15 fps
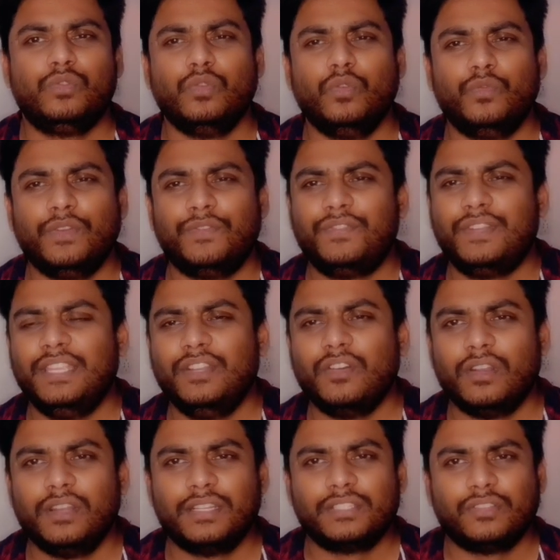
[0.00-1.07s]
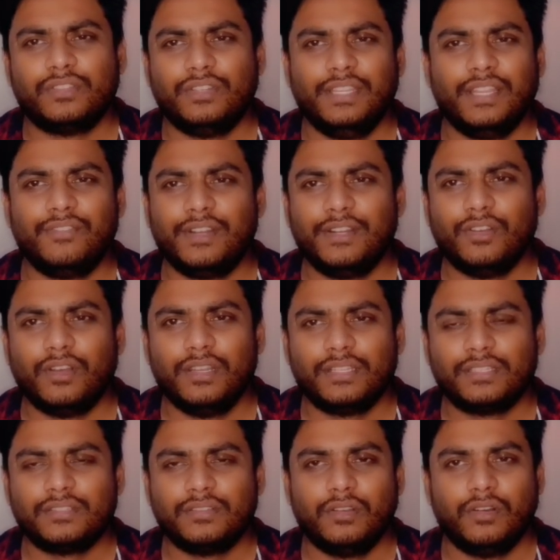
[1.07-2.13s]
$250 or
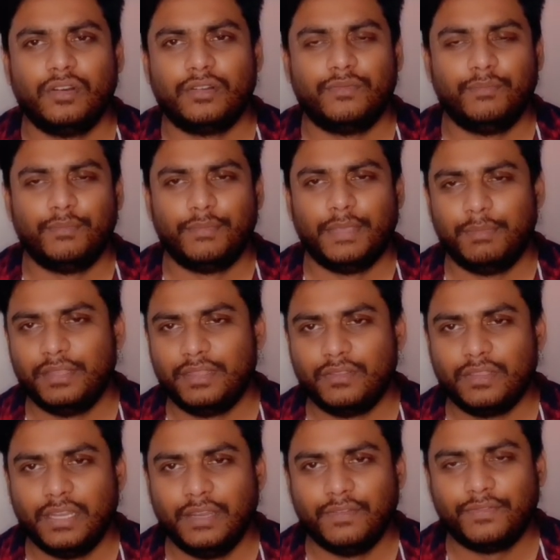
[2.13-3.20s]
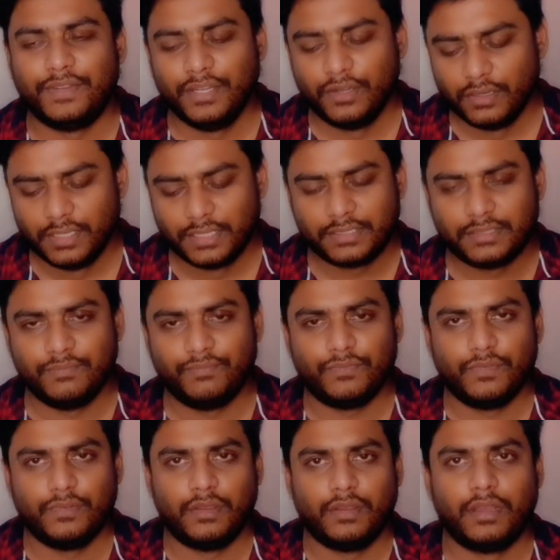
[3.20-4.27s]
$300 or maybe $350
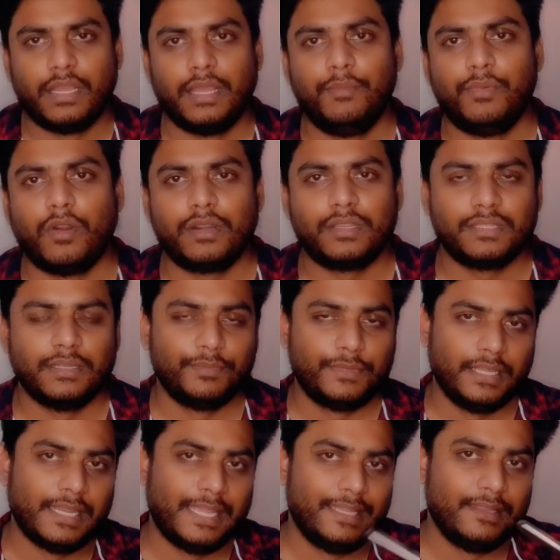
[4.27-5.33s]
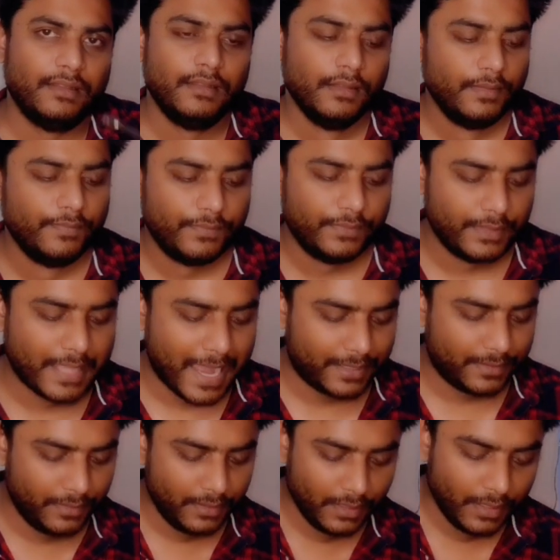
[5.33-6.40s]
abroad, something like
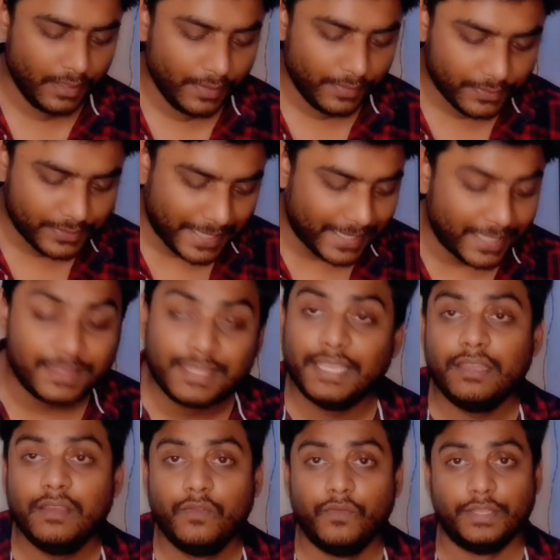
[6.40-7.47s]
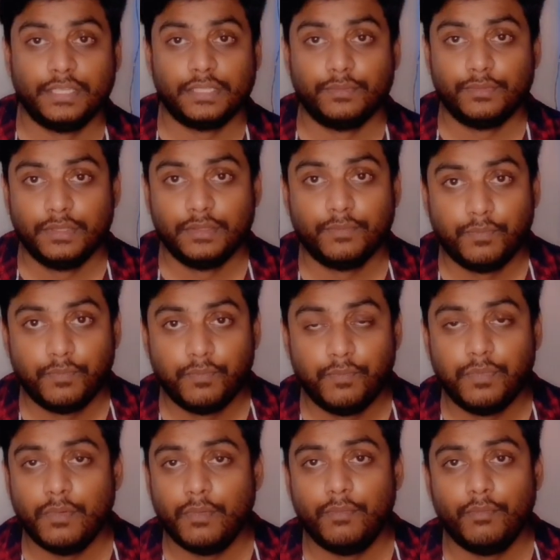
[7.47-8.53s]
that. Second thing, which is
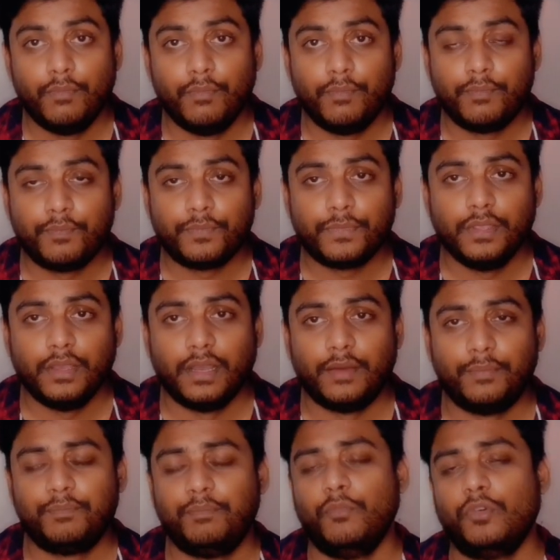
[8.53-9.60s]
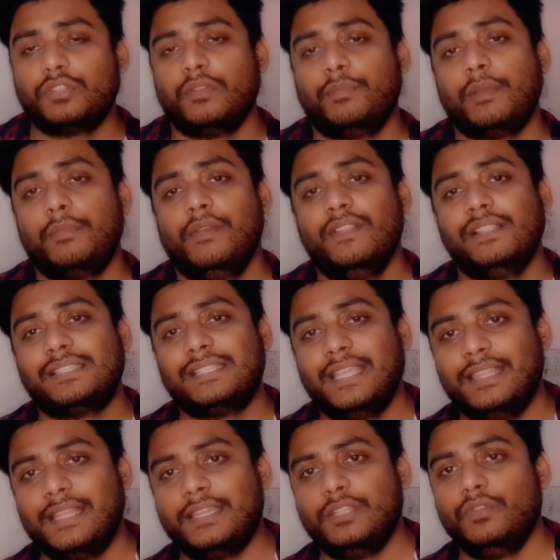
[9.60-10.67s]
most of the people will
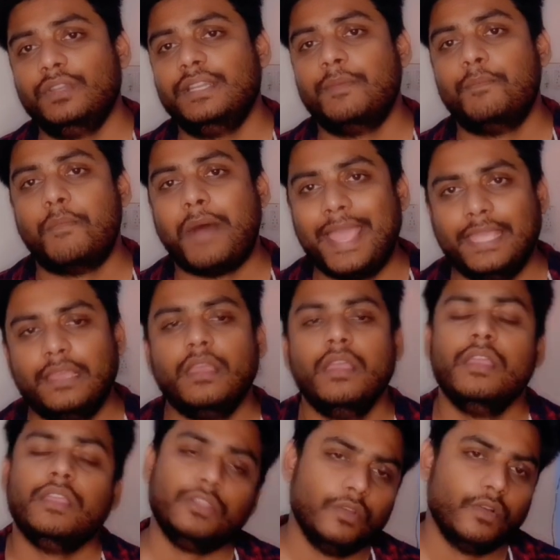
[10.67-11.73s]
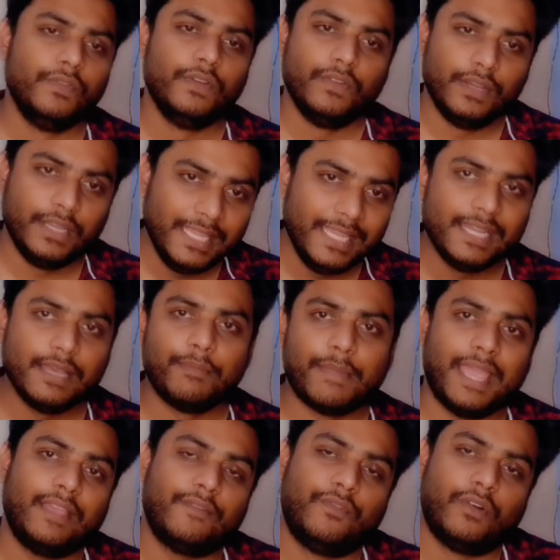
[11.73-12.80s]
say that you need a mic. You will need a
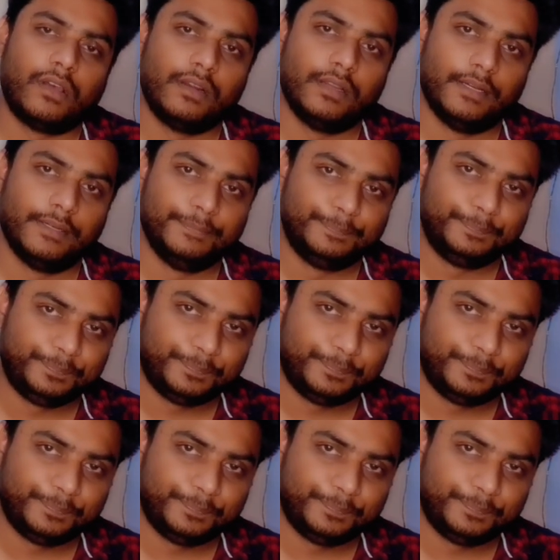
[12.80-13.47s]
mic for